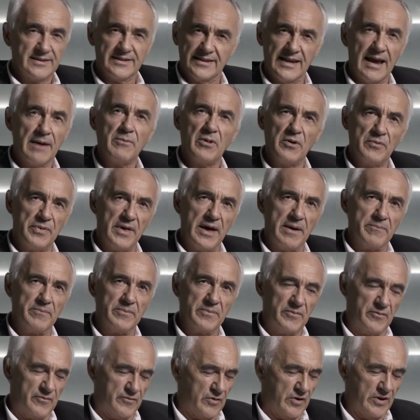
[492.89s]
some of
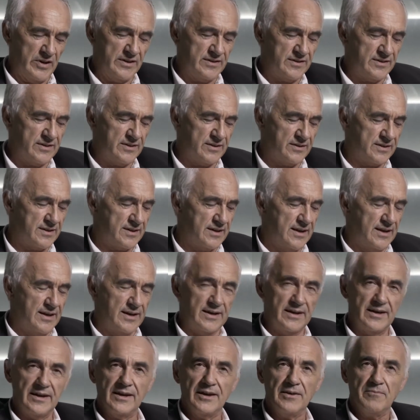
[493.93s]
them. For instance,
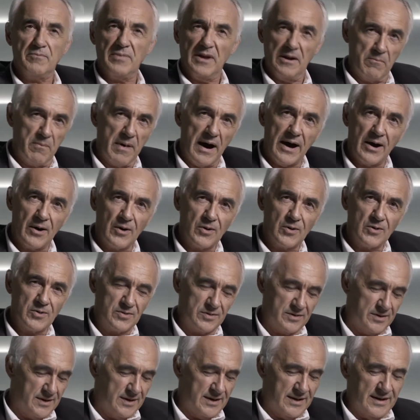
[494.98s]

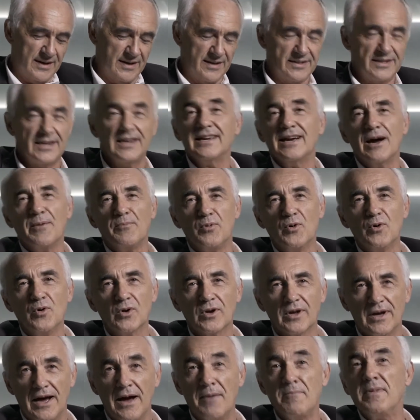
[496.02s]
Bilbao,
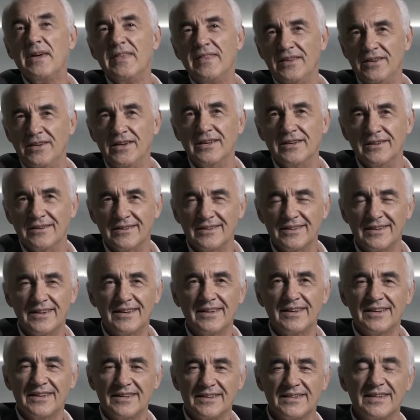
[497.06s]
Singapore, and Medellin,
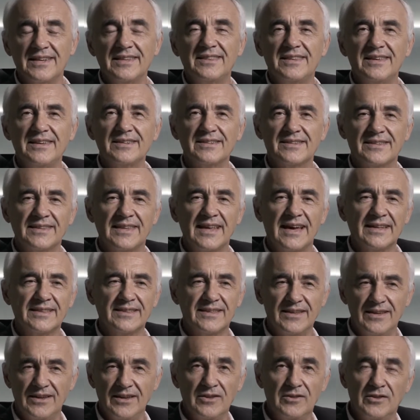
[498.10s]
cities
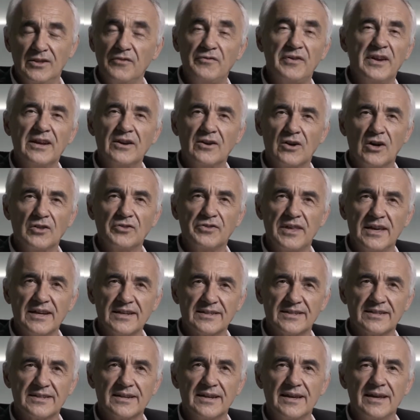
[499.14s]
that in different
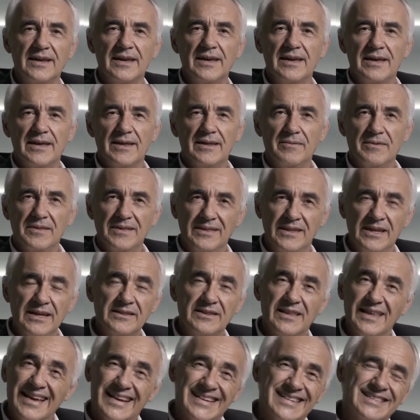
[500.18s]
contexts
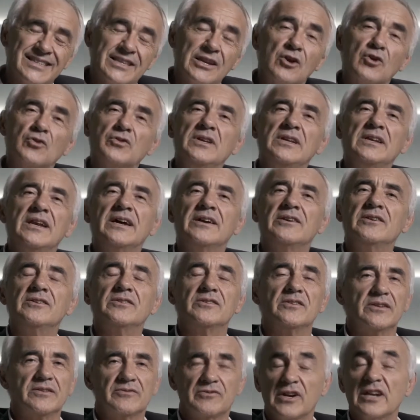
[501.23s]
did
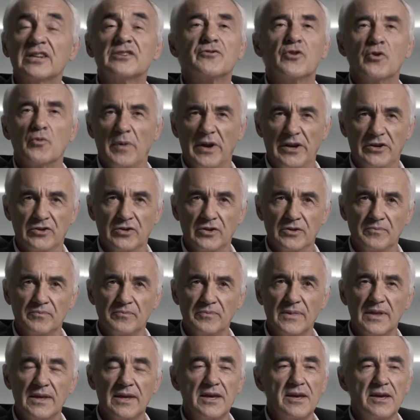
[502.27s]
extraordinary transformation.